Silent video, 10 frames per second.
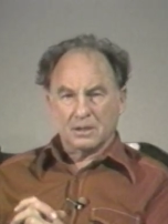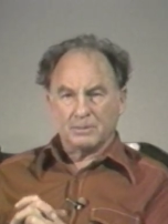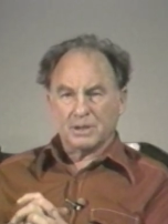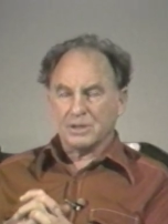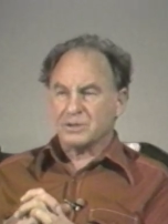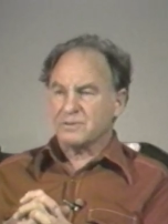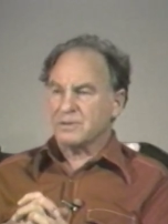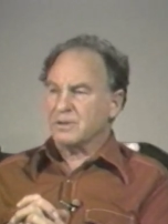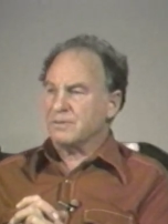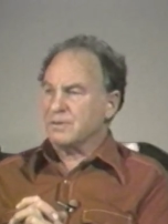Because
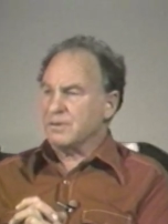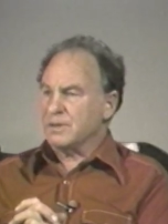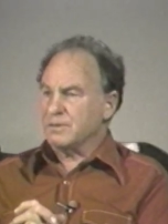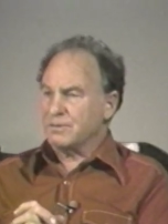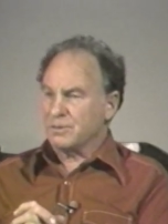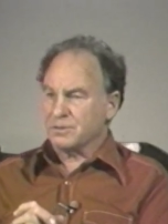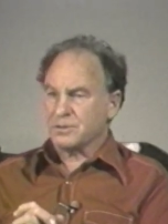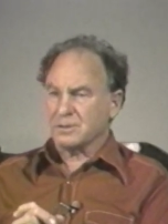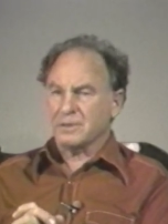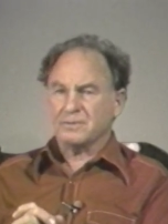very
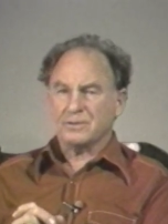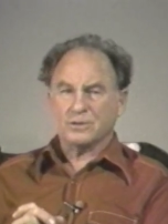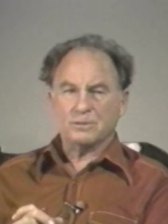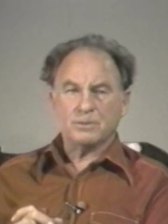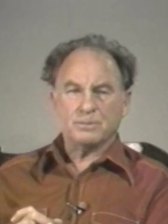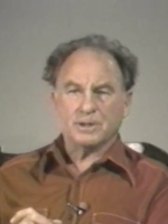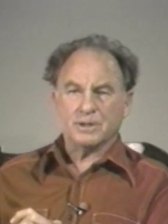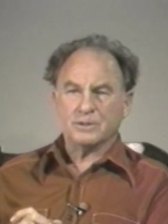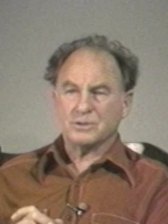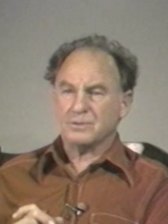unfortunately for human
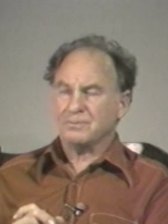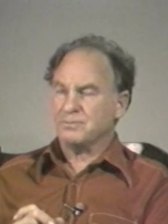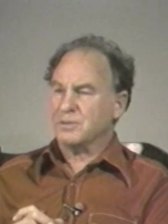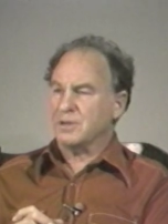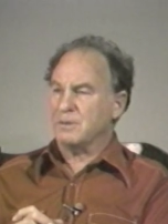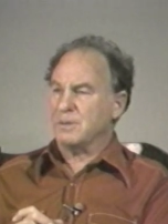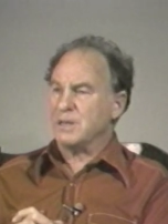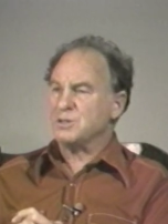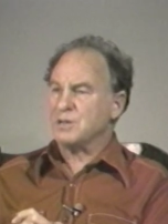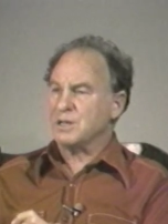beings,
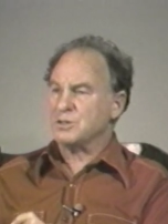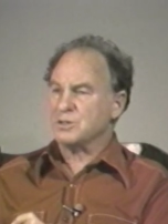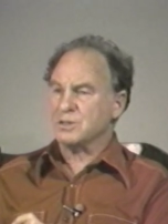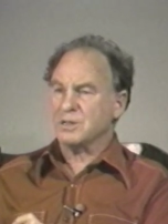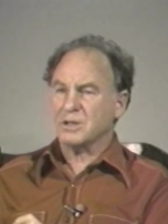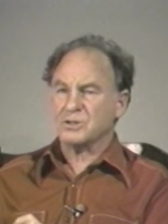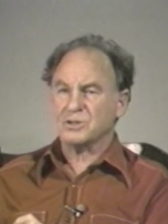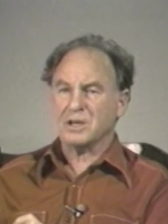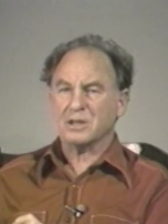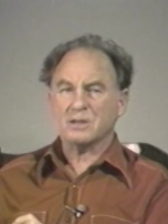imagination has
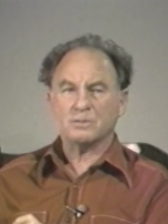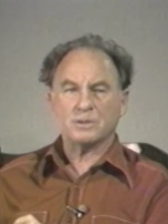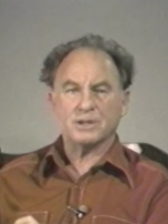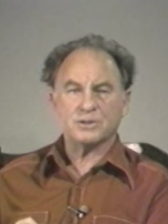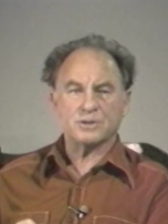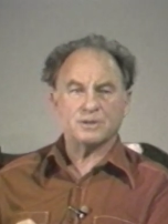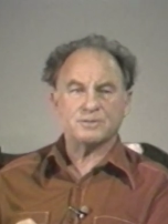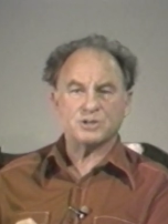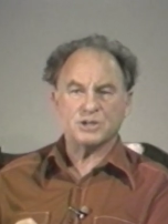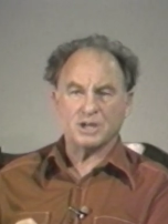taken the place of
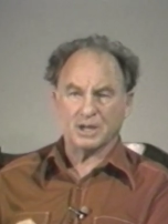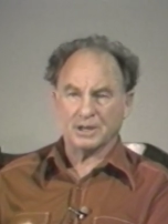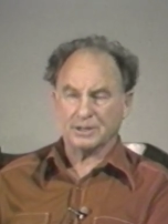seeing.